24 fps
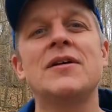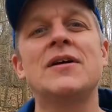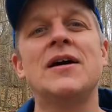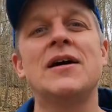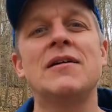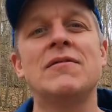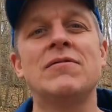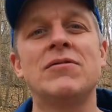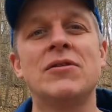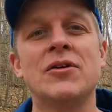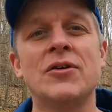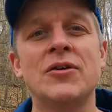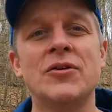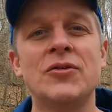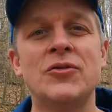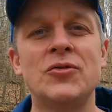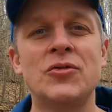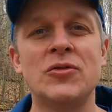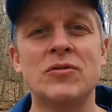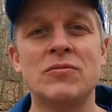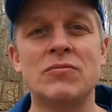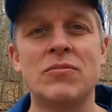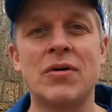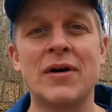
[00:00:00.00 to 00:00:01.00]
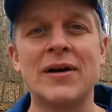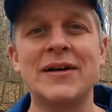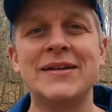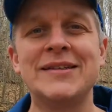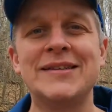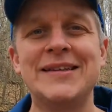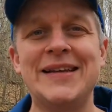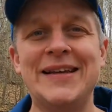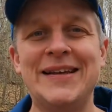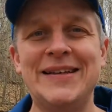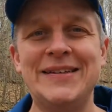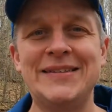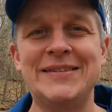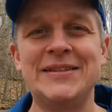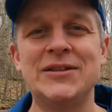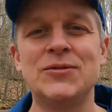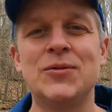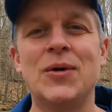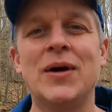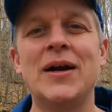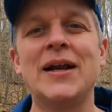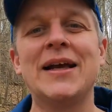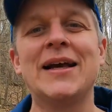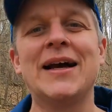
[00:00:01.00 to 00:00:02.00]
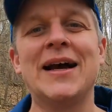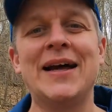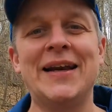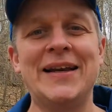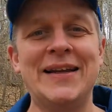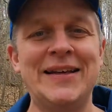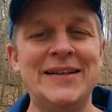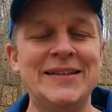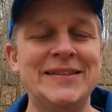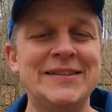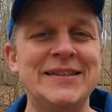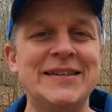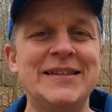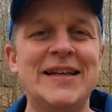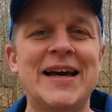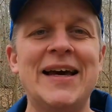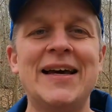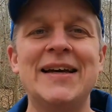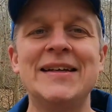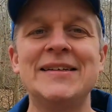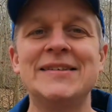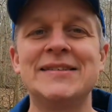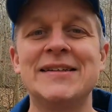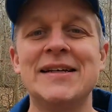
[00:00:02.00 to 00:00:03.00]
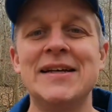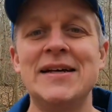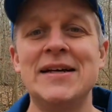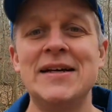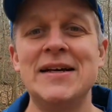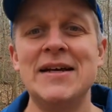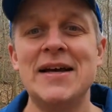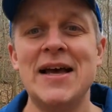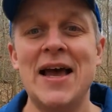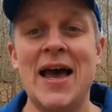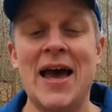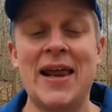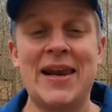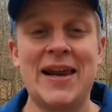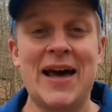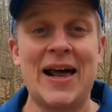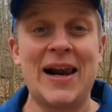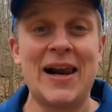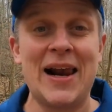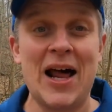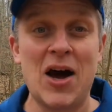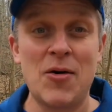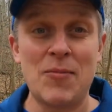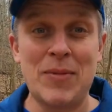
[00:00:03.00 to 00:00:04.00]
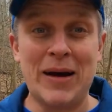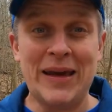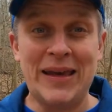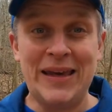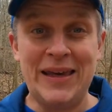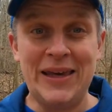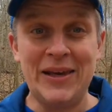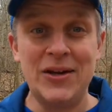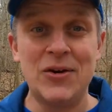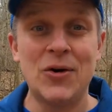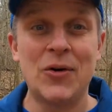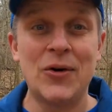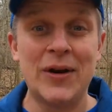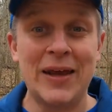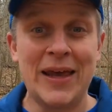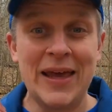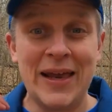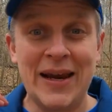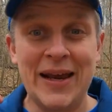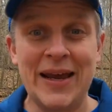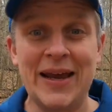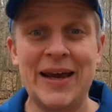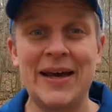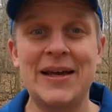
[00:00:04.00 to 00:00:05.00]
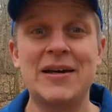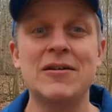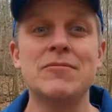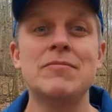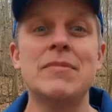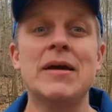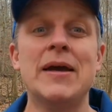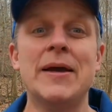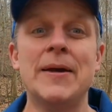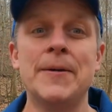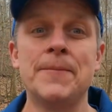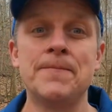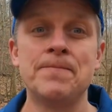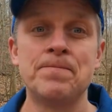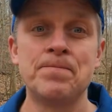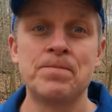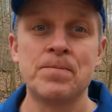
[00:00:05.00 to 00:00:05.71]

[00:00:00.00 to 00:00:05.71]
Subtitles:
I've learned to embrace easy running on easy days and not allow my ego to get ahead of me